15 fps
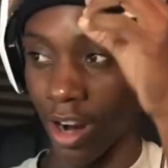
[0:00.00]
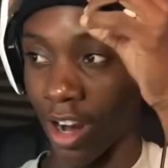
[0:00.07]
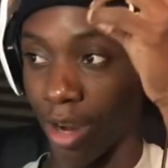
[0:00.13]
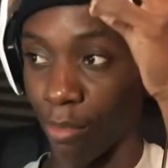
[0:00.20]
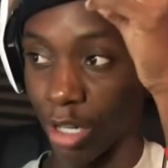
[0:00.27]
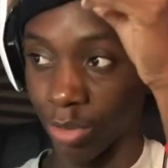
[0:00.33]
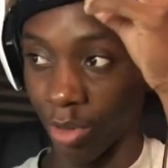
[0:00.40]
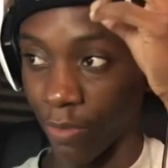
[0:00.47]
right,
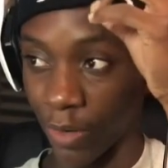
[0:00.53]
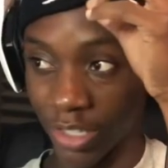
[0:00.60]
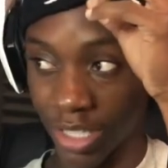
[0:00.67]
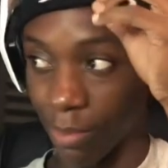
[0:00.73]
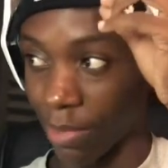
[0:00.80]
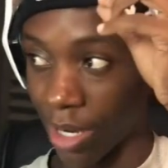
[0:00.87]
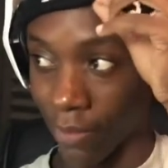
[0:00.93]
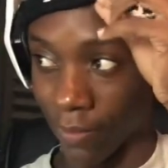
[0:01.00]
y'all boys ready for the
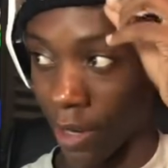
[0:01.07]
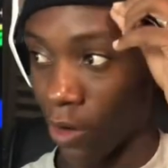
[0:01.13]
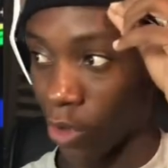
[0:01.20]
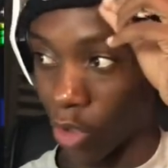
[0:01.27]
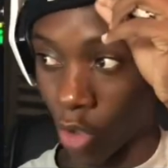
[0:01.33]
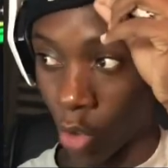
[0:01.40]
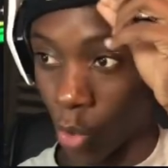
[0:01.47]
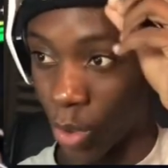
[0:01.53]
tip-off? I don't
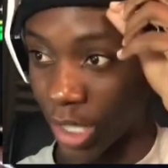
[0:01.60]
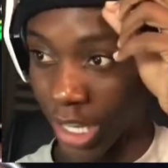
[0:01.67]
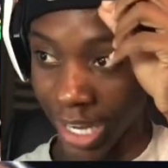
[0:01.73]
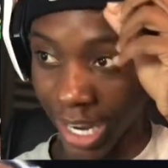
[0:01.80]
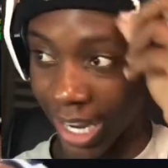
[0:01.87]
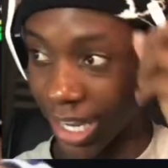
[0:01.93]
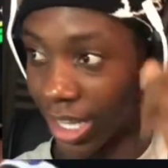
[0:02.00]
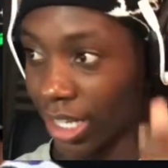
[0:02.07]
know who he
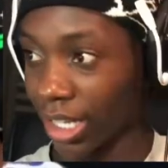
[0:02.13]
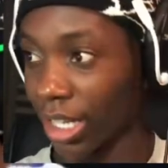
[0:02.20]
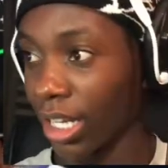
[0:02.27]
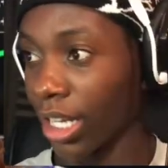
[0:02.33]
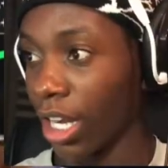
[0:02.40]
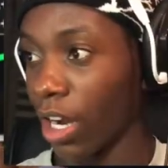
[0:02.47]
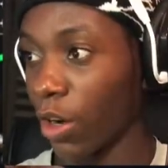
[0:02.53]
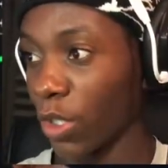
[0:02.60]
got.
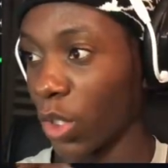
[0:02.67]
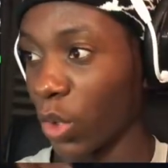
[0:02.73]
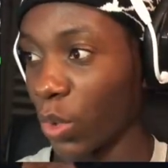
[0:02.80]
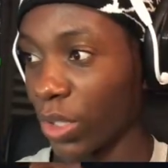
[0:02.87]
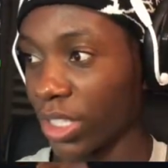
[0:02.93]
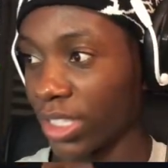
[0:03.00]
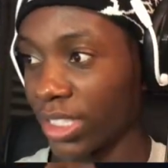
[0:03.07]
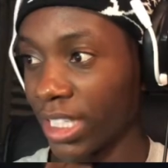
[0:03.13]
I don't know
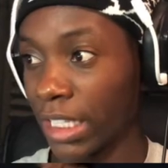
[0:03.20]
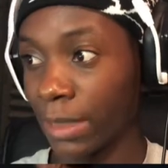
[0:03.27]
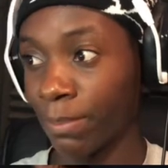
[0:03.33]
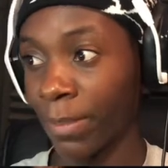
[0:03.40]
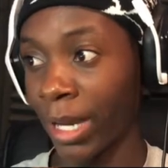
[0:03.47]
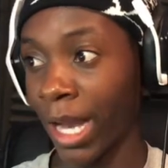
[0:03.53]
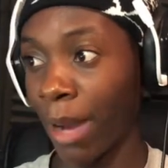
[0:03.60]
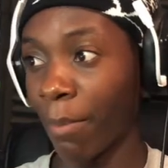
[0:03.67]
who this is,
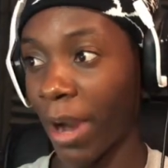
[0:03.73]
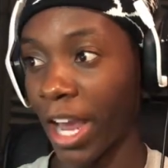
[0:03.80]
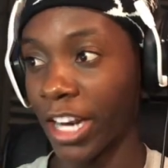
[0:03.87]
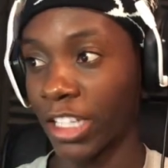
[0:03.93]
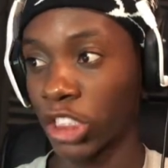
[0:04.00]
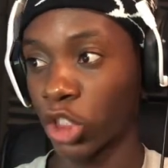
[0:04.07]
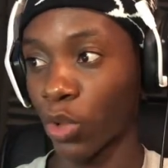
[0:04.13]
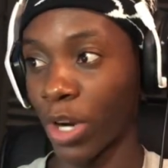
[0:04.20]
but I'm about to
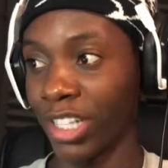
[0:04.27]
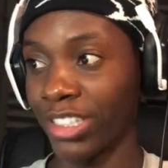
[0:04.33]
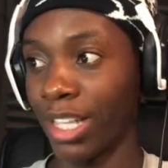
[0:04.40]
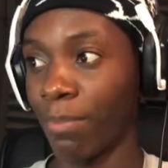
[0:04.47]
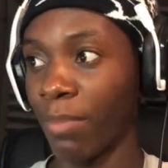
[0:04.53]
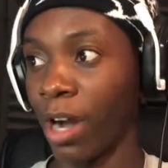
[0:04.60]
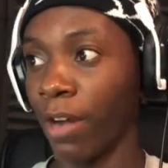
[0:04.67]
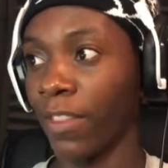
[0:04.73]
destroy this
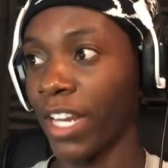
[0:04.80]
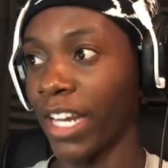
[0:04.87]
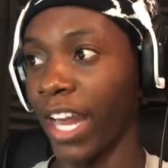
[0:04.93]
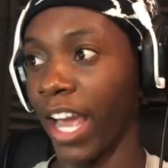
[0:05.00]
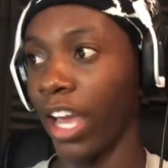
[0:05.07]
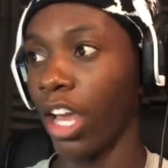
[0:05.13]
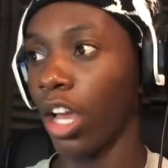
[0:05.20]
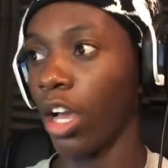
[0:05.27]
tip-off. Look at
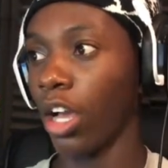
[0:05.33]
that.